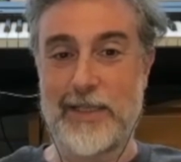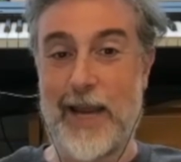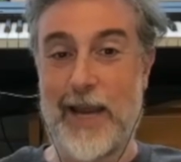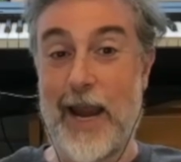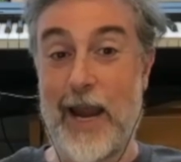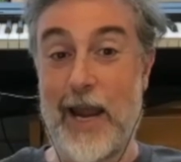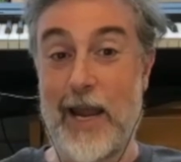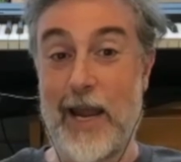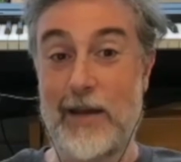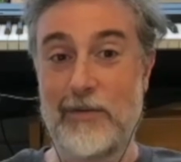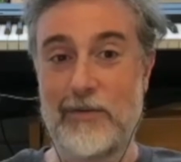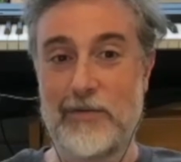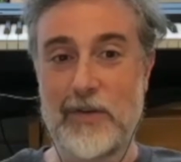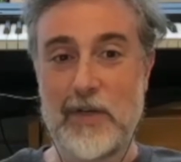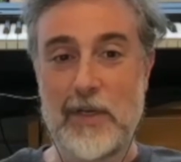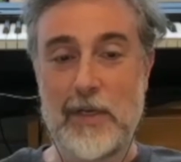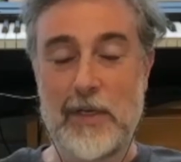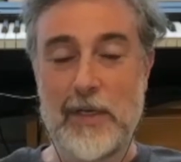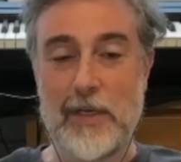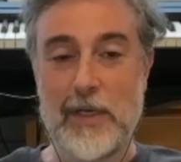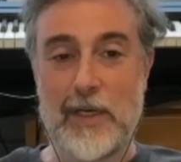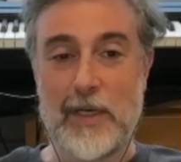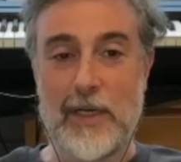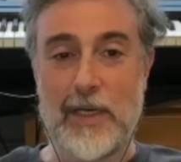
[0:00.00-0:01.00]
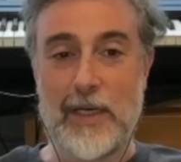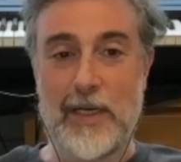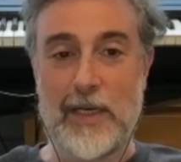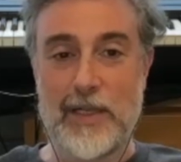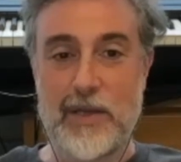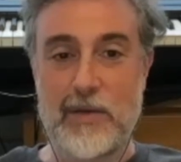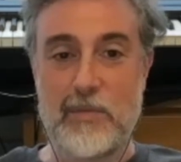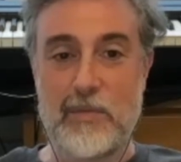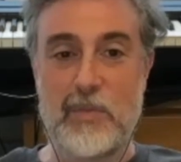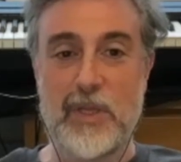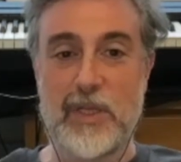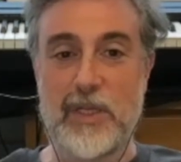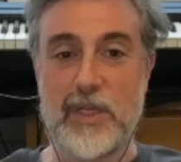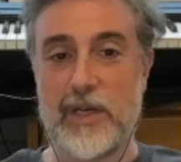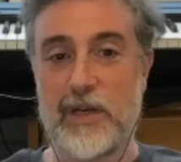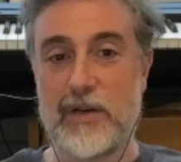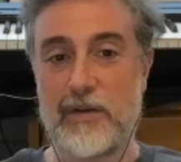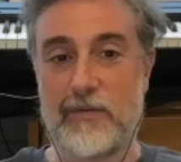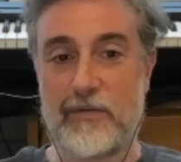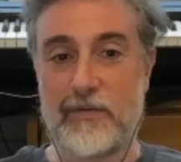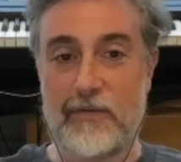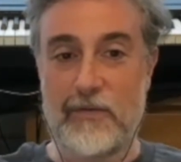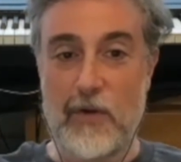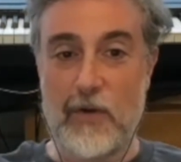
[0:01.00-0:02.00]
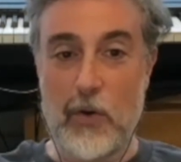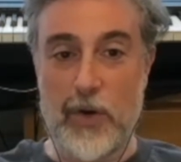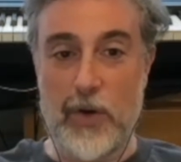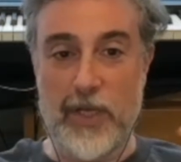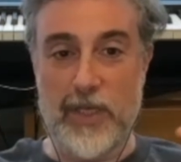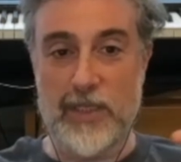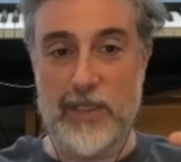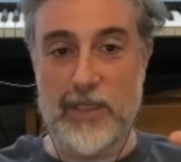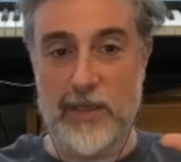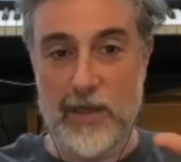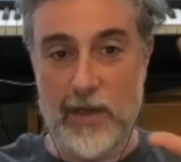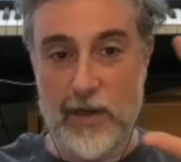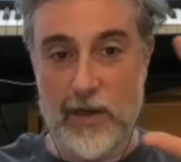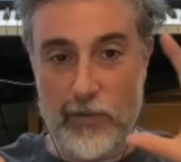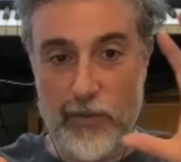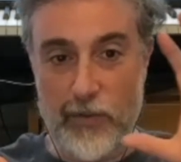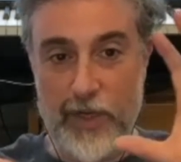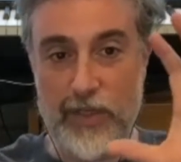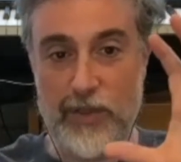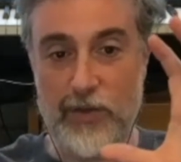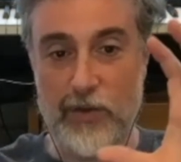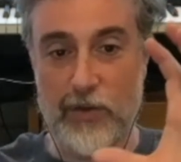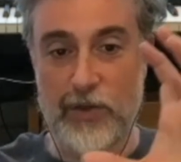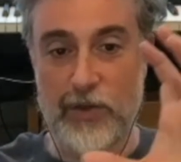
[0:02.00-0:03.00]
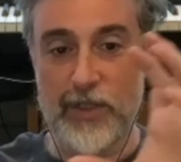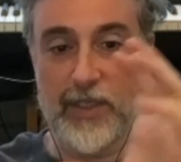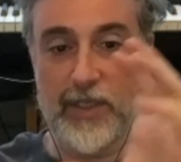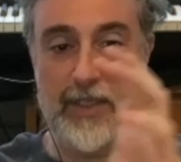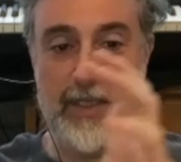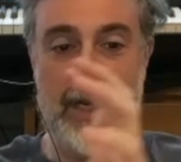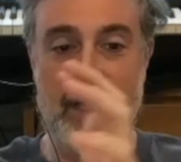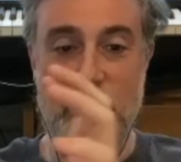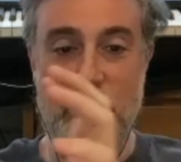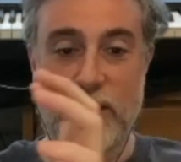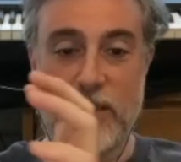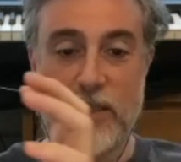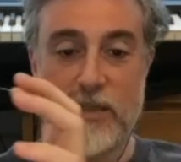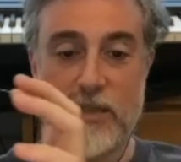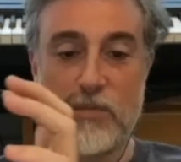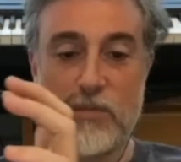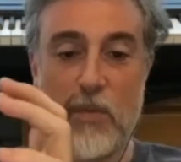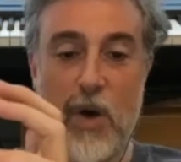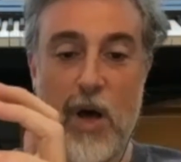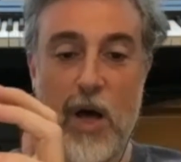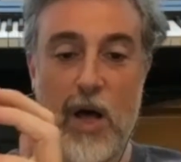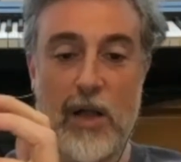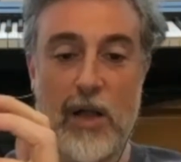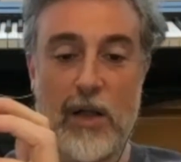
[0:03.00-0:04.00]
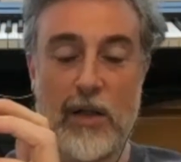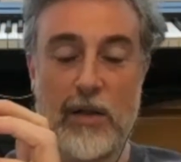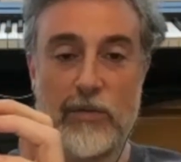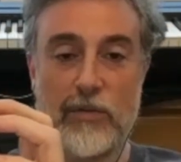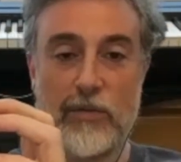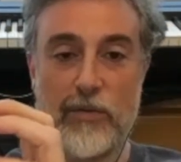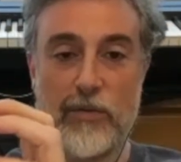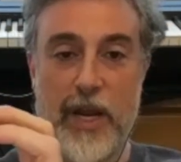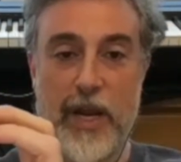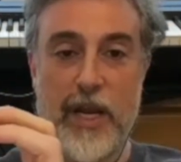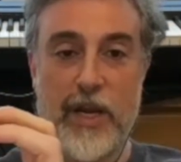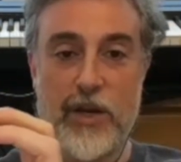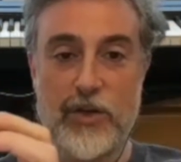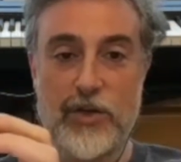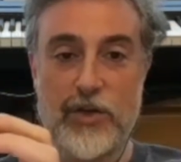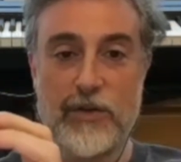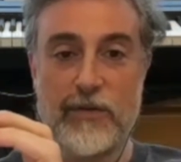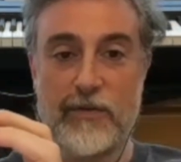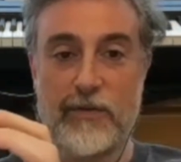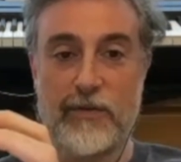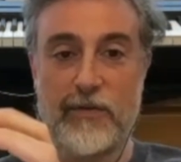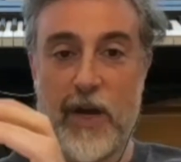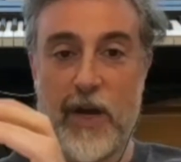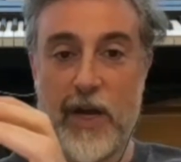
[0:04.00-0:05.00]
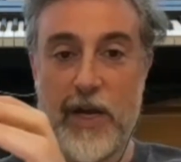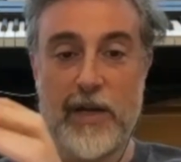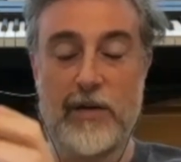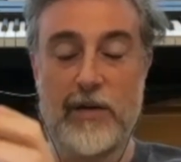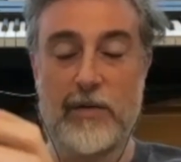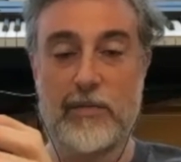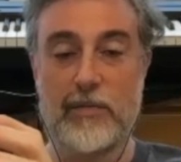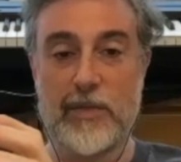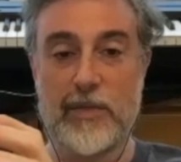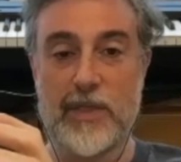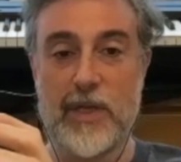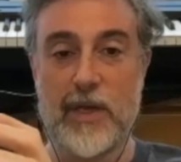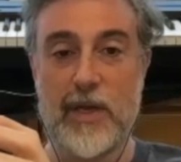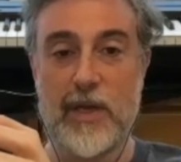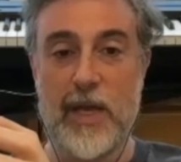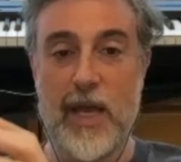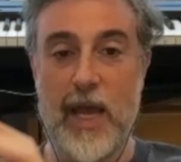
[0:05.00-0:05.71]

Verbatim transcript: have, uh, the ability to focus resources on a small range of items